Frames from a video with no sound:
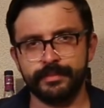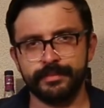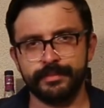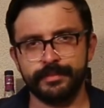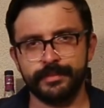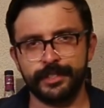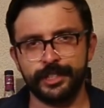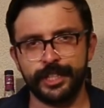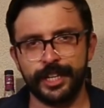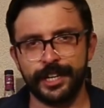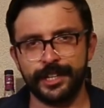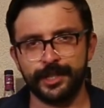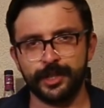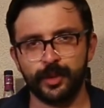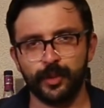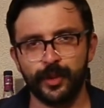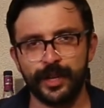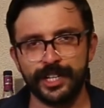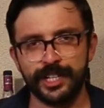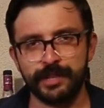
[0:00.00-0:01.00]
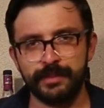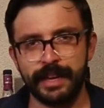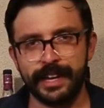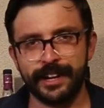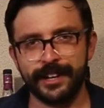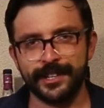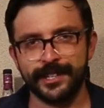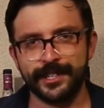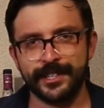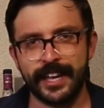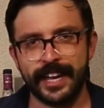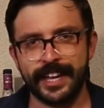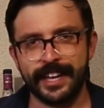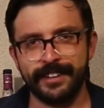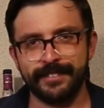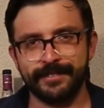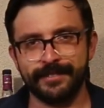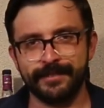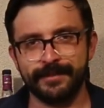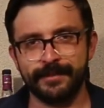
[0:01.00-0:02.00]
Cheers, we just made our
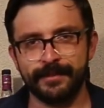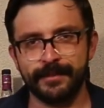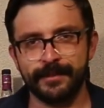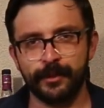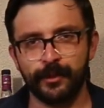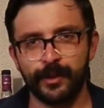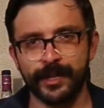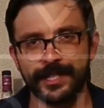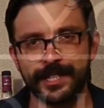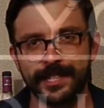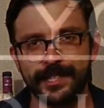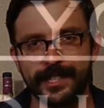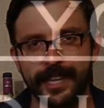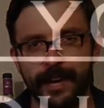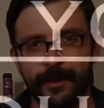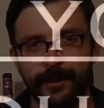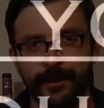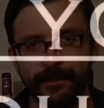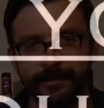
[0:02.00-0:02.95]
second whiskey sour.